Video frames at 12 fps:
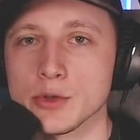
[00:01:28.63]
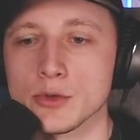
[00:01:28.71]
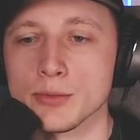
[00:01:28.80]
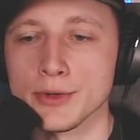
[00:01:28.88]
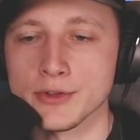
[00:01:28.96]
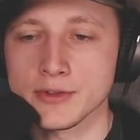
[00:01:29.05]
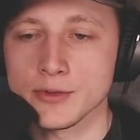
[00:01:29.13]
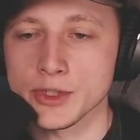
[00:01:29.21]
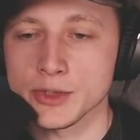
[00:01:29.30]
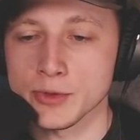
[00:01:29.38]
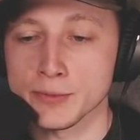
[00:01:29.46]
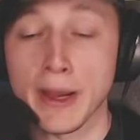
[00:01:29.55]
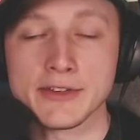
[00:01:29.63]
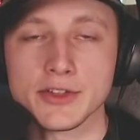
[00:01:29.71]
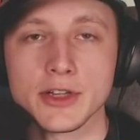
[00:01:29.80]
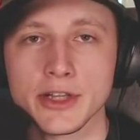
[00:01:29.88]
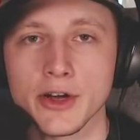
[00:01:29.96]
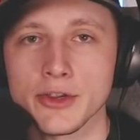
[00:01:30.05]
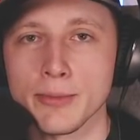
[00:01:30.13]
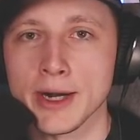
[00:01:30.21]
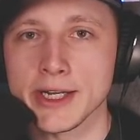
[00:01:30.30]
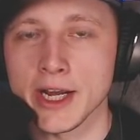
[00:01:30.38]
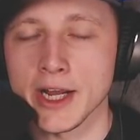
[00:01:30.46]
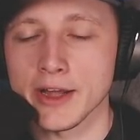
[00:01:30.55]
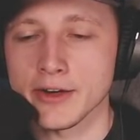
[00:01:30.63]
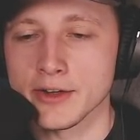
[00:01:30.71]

rubles, which was basically all the money I had.